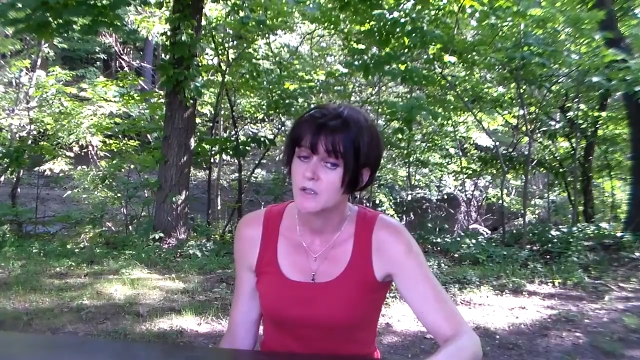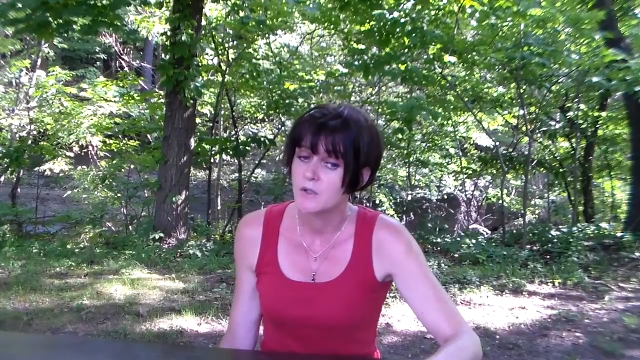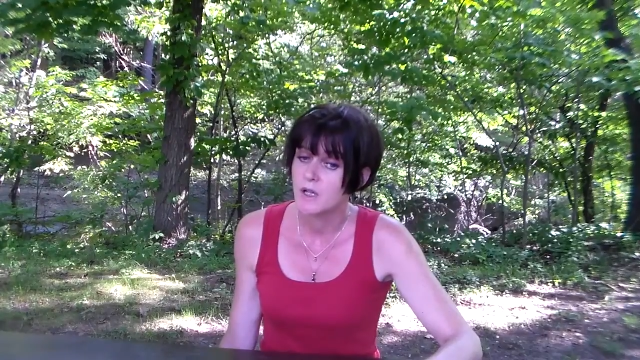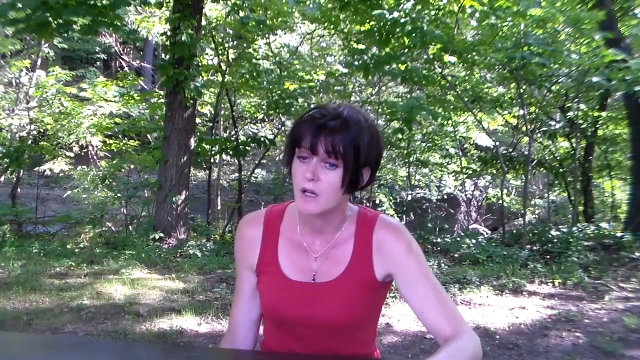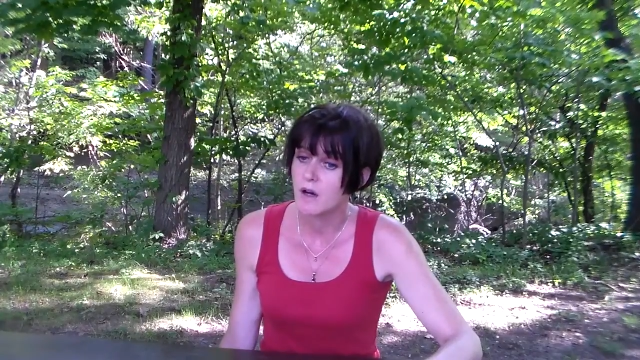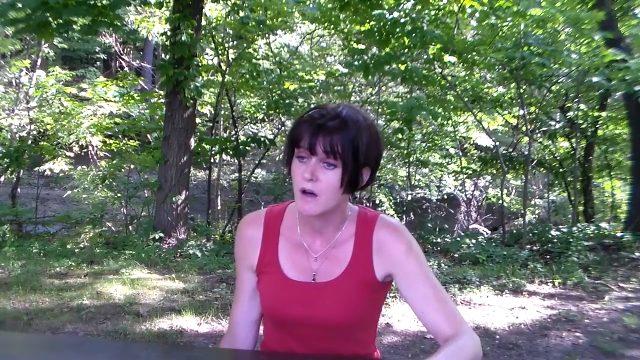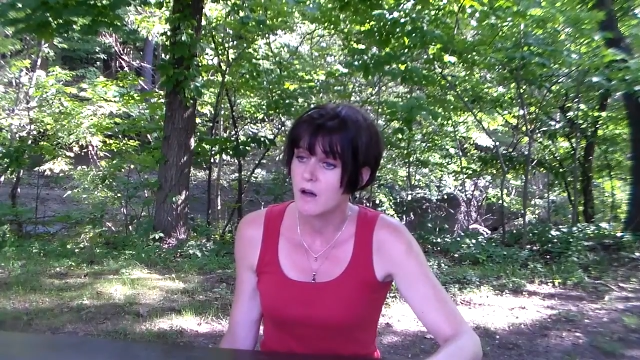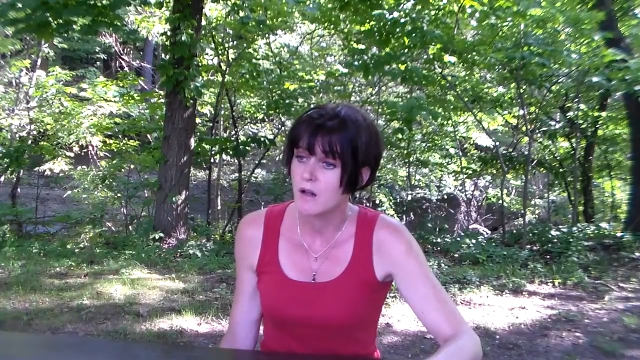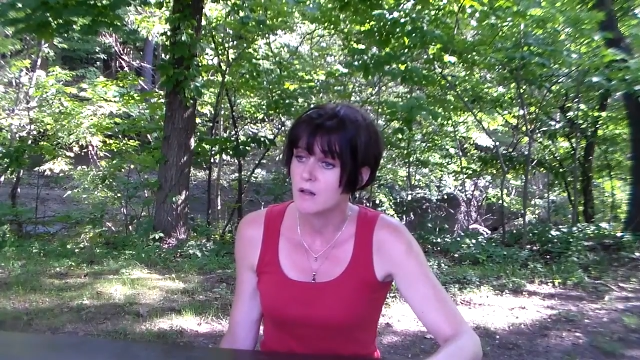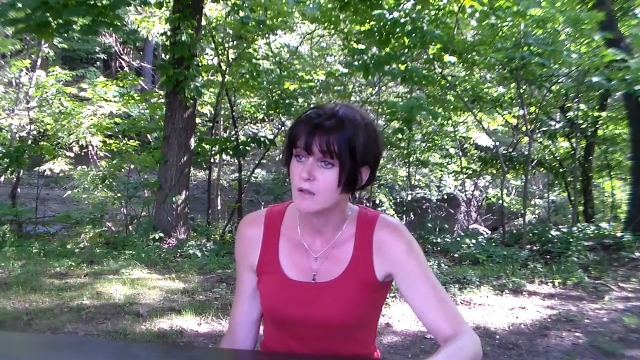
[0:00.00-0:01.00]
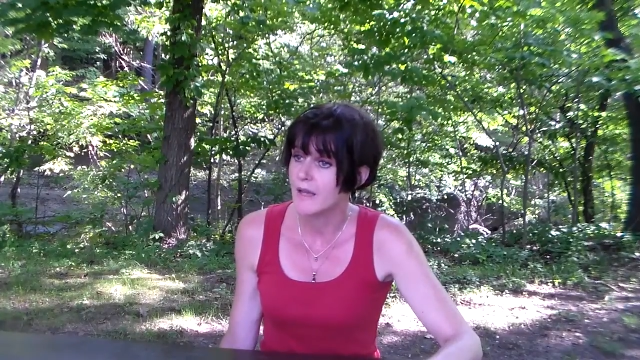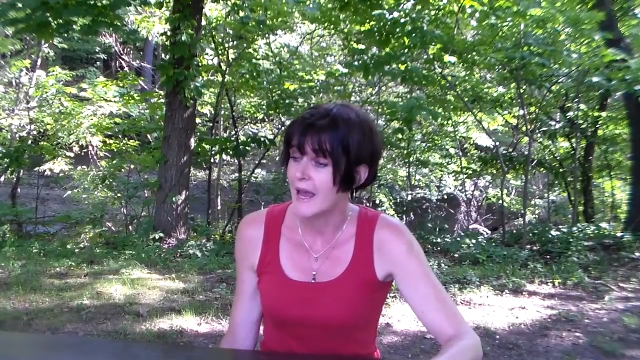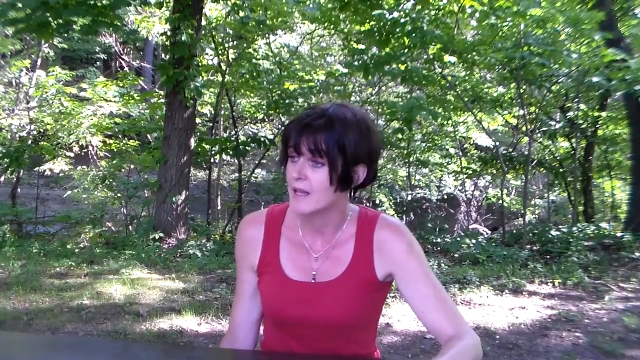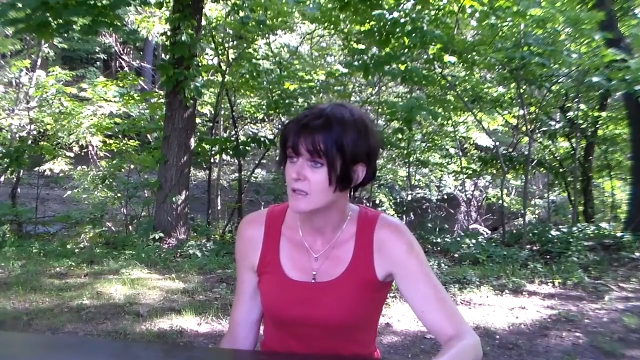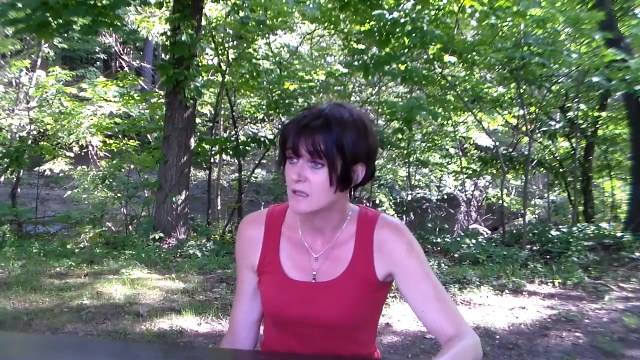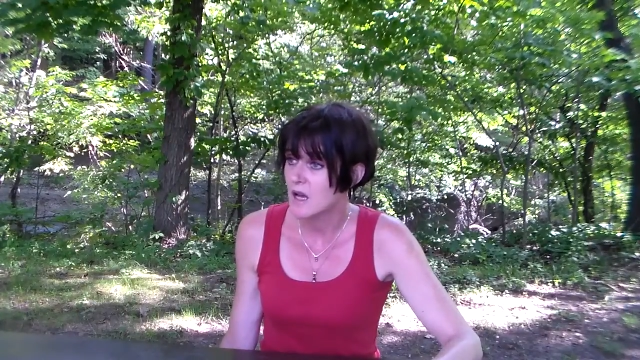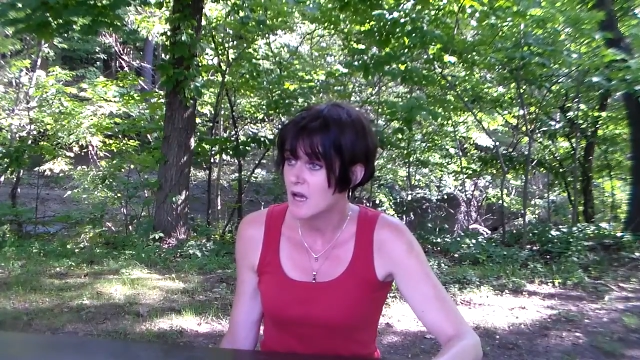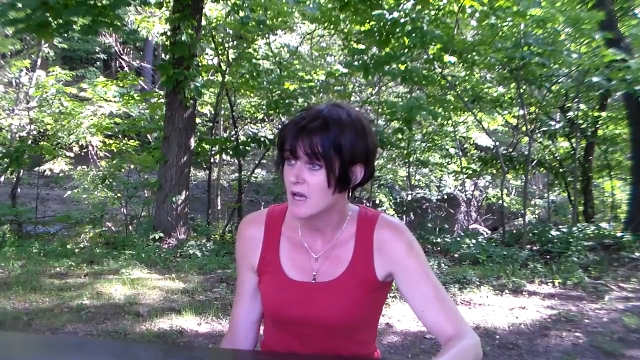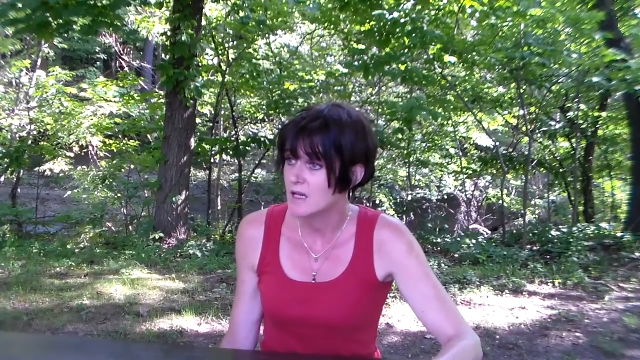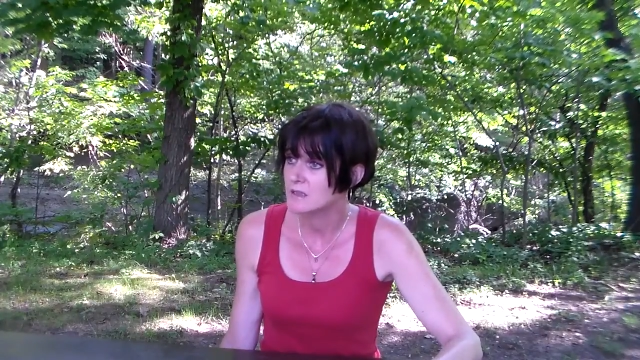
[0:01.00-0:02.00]
You can call
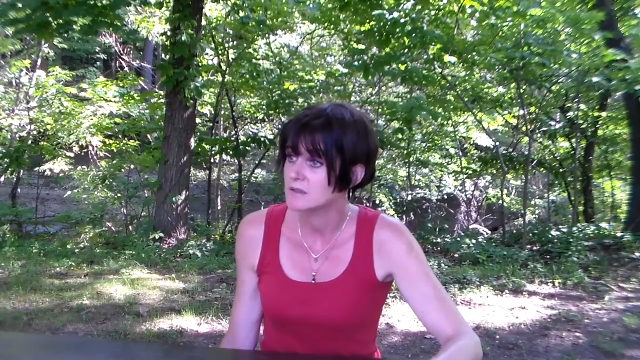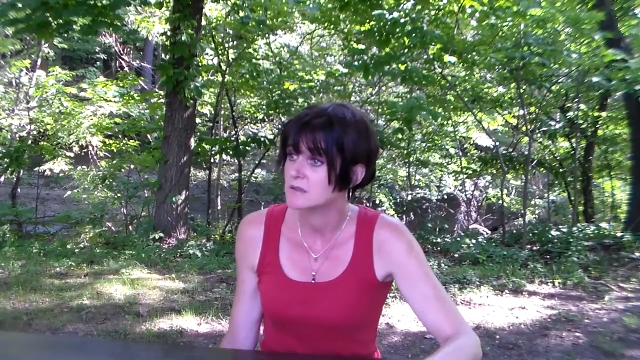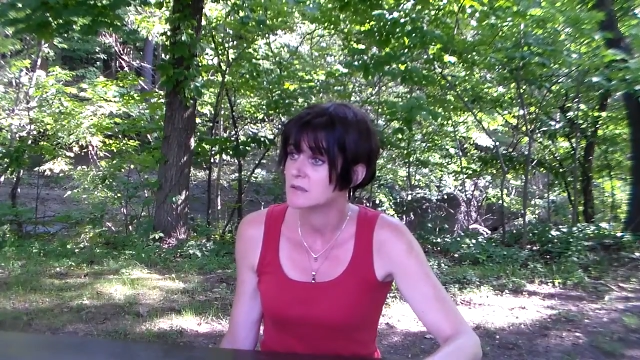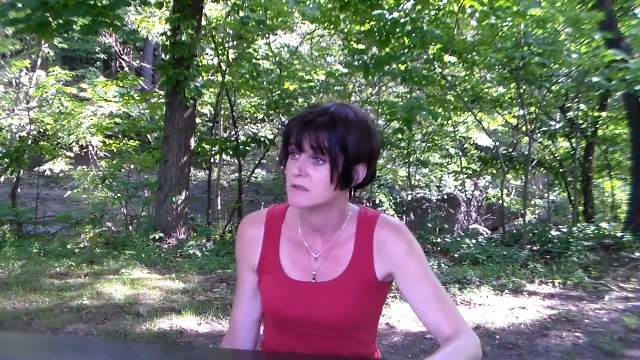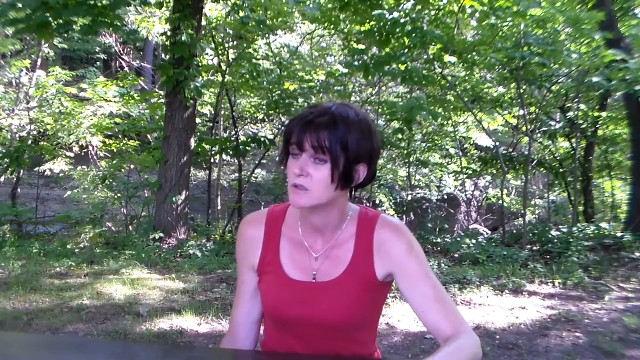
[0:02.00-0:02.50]
Al-Anon,